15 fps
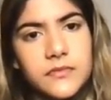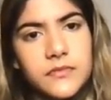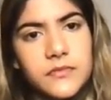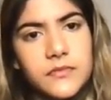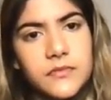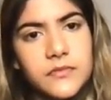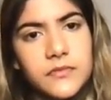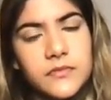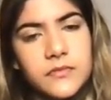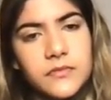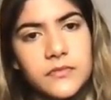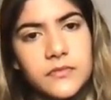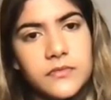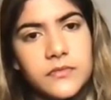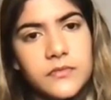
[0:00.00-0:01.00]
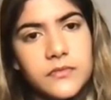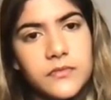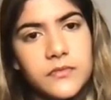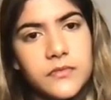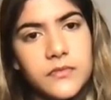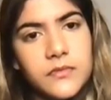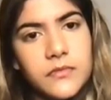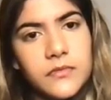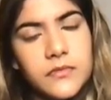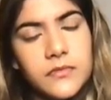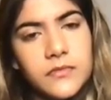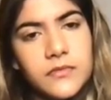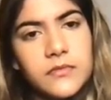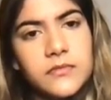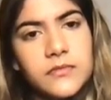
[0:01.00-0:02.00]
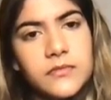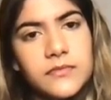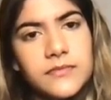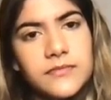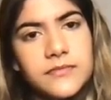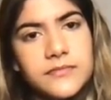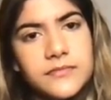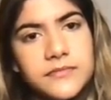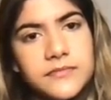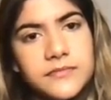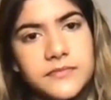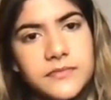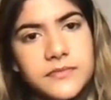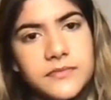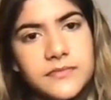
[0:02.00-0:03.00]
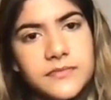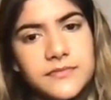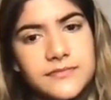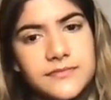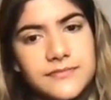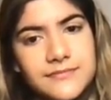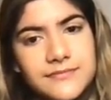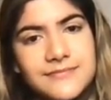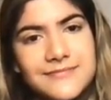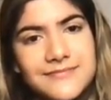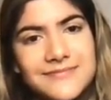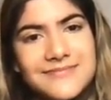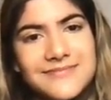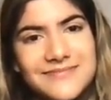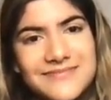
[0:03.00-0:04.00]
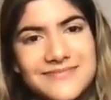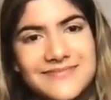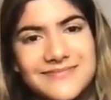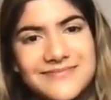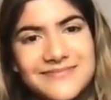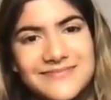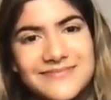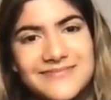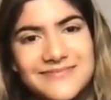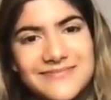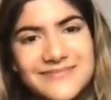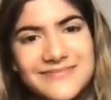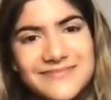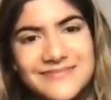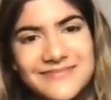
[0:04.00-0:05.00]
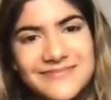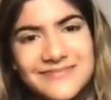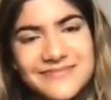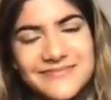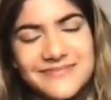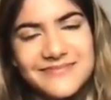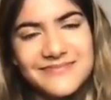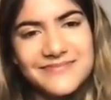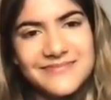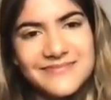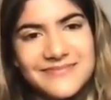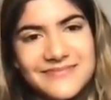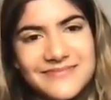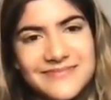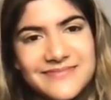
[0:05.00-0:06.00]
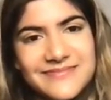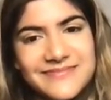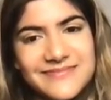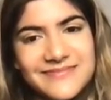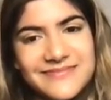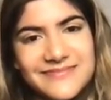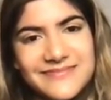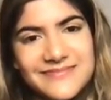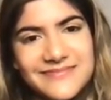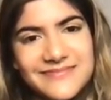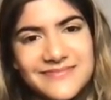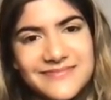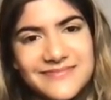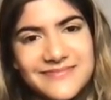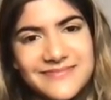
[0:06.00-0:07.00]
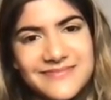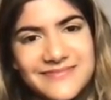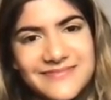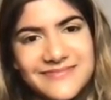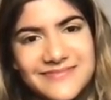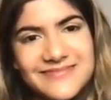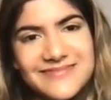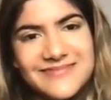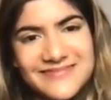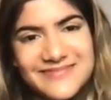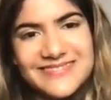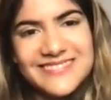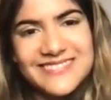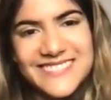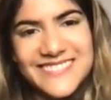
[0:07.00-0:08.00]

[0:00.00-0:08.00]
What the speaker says: [no speech]